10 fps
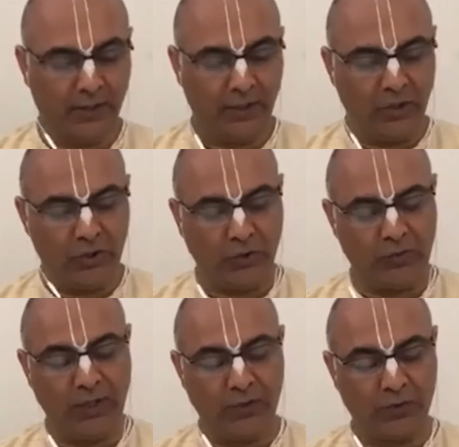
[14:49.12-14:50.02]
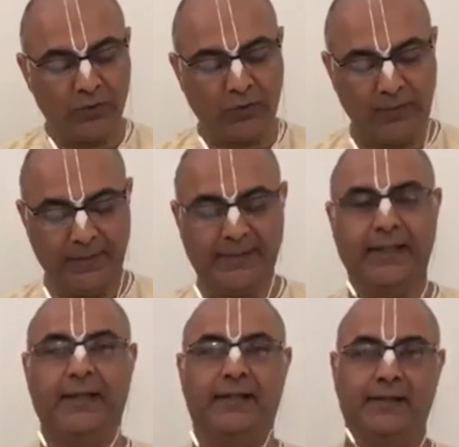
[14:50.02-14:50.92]
Shukdev Goswami
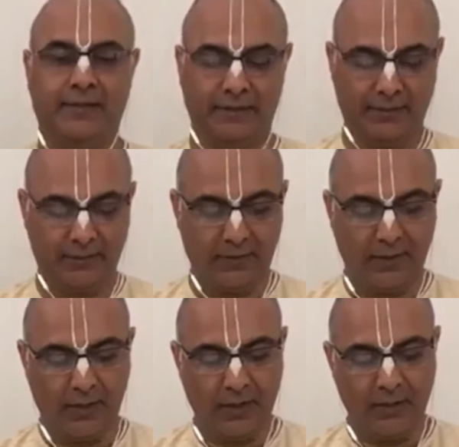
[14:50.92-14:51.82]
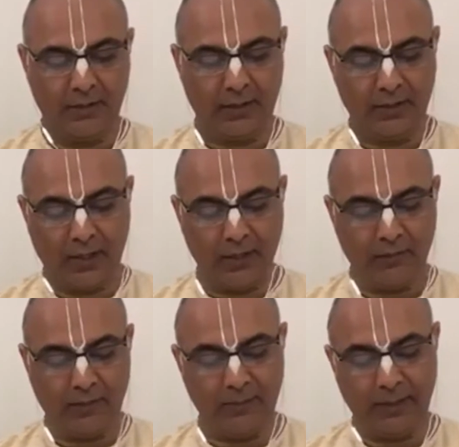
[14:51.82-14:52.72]
said, the young
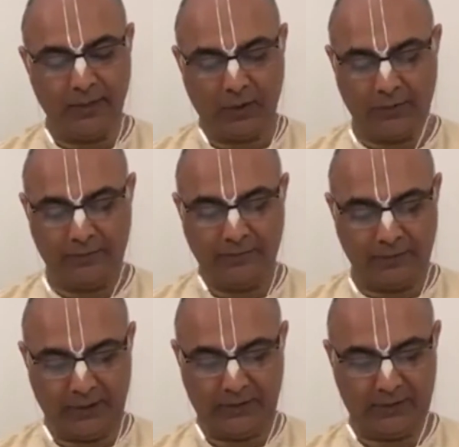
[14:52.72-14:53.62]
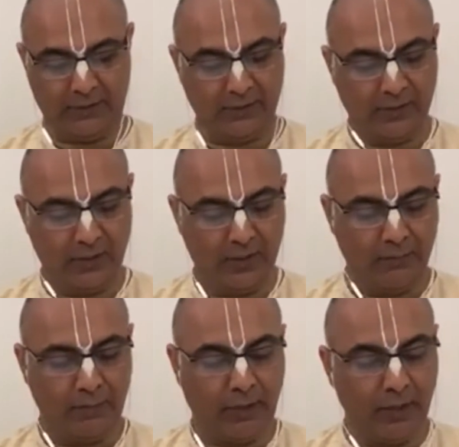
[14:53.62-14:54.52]
women of Vraj
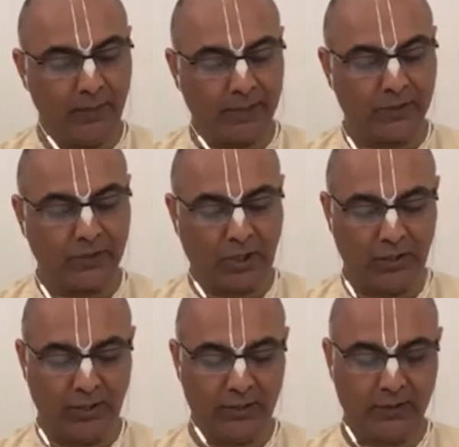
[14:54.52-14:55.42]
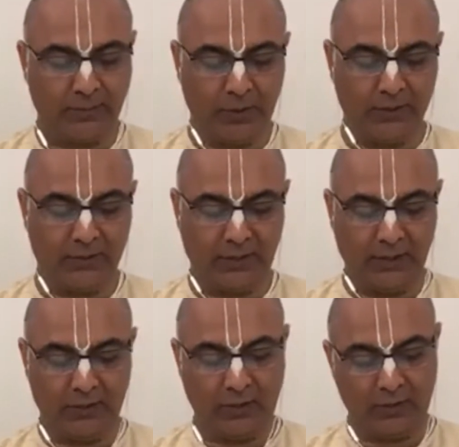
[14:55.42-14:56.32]
became astonished upon
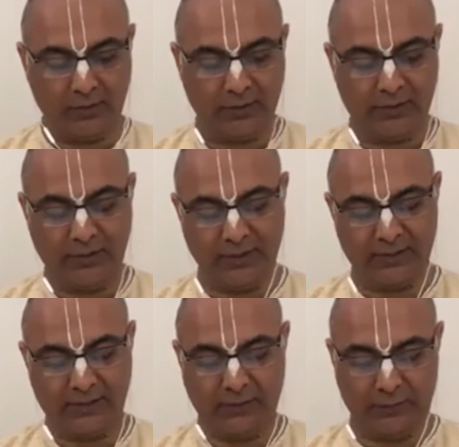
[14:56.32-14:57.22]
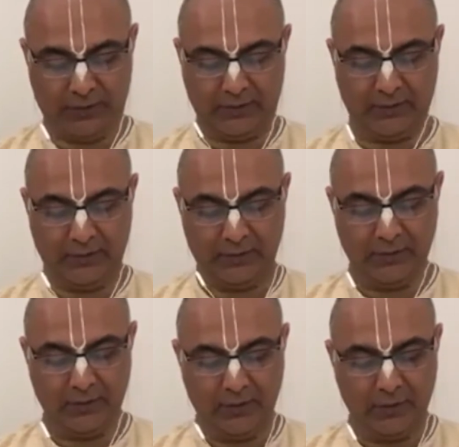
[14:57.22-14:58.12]
seeing Lord Krishna's servant,
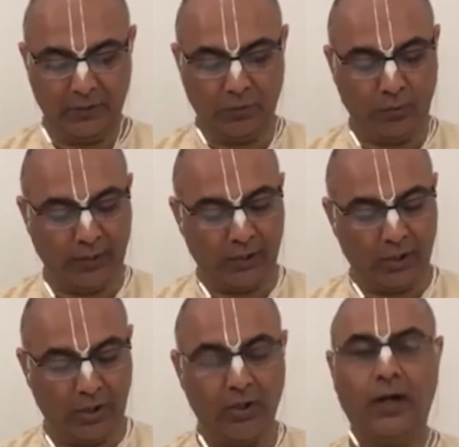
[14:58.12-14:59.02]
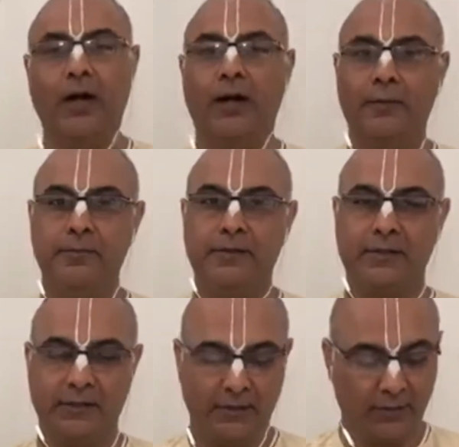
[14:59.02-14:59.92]
who had long
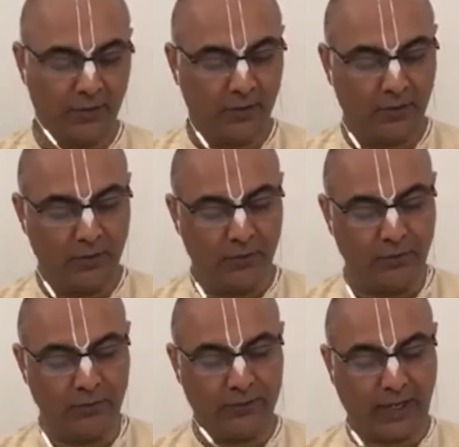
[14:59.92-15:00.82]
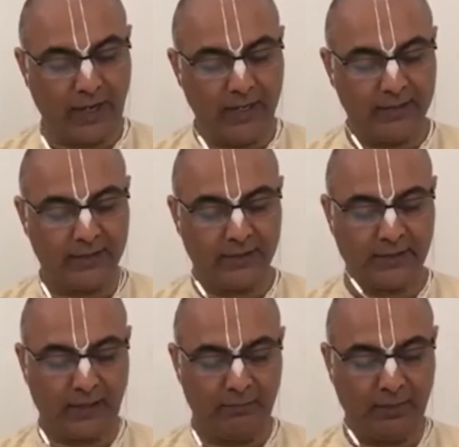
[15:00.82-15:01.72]
arms, whose eyes
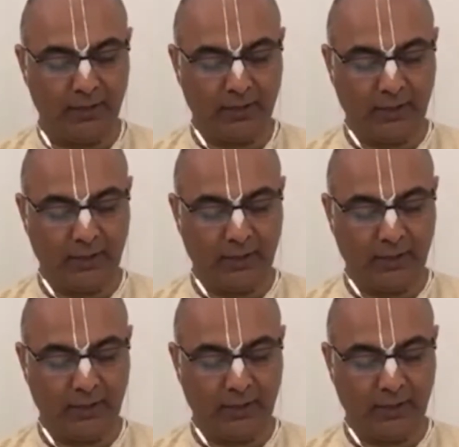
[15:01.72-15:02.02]
resembled a